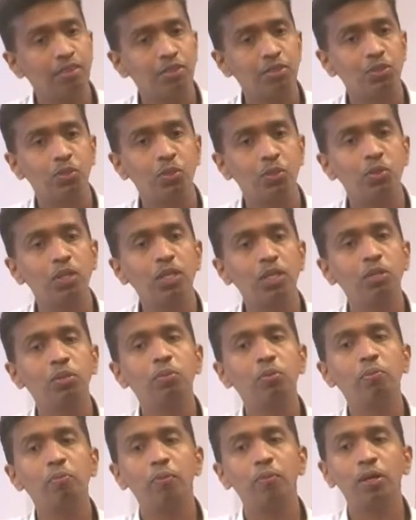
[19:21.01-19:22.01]
So
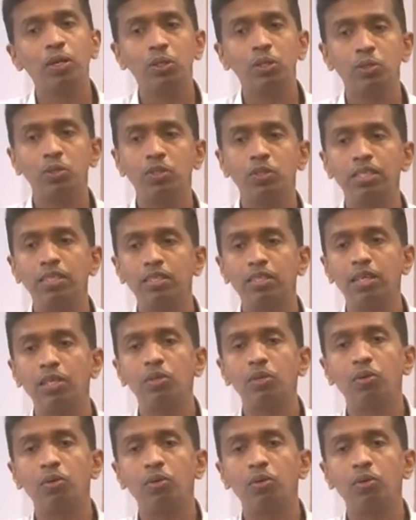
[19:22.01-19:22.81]
these are the